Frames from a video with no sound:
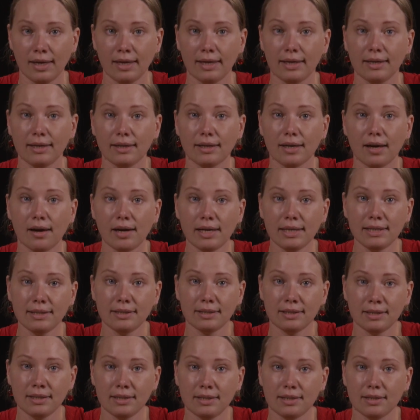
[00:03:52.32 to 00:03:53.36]
In
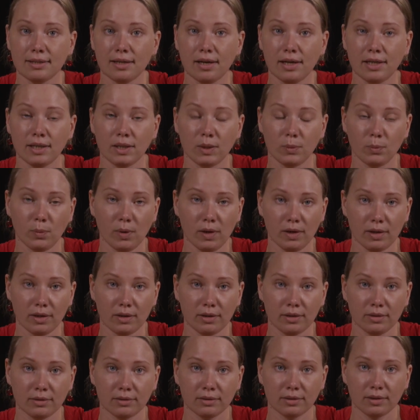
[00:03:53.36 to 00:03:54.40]

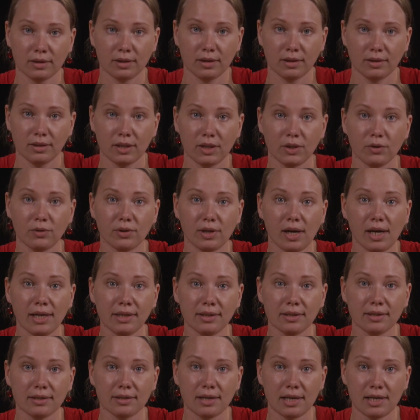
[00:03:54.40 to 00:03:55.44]
1991, the
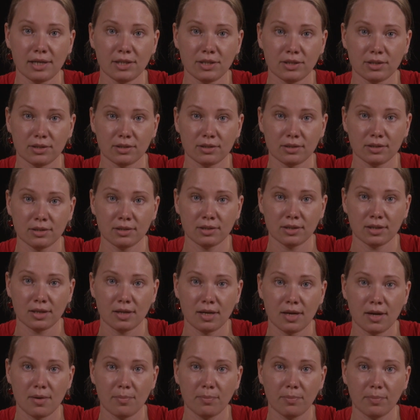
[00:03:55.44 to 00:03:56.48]
United Nations
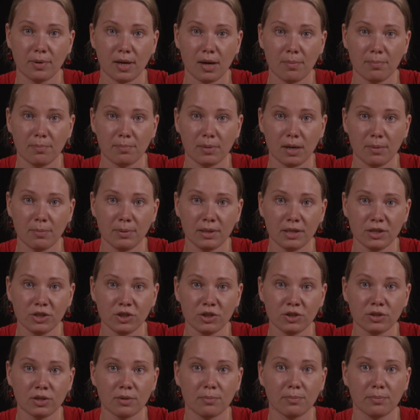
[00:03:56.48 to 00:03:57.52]

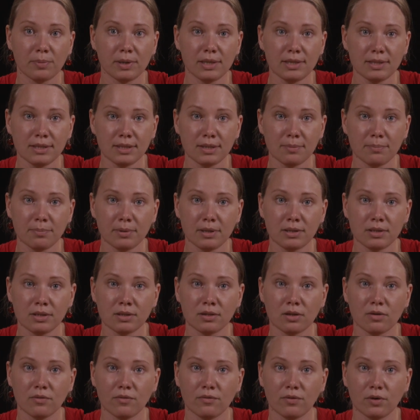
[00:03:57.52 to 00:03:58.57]
published
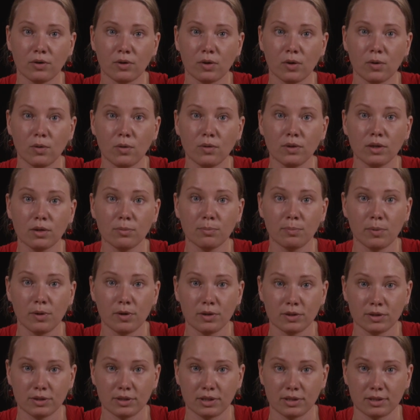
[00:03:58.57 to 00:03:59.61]
principles for older
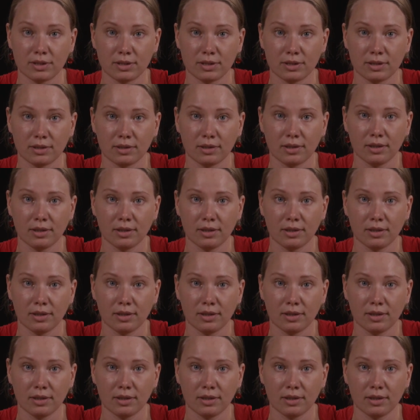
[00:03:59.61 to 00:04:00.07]
persons